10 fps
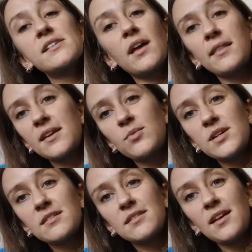I think we
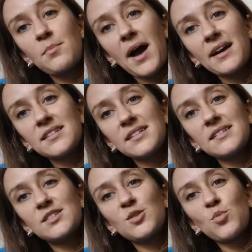could get back
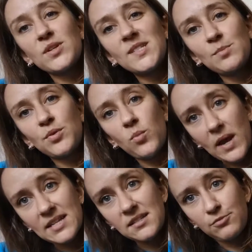to more simple
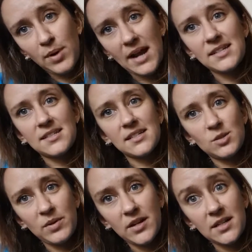ways of practicing
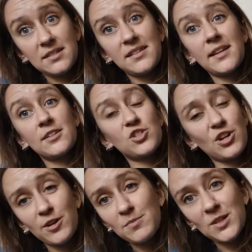spirit, like
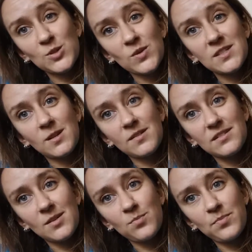sharing meals with
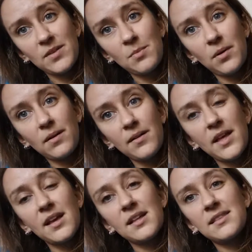some people,
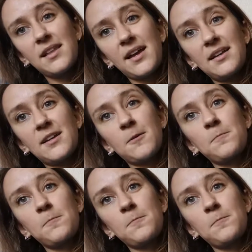like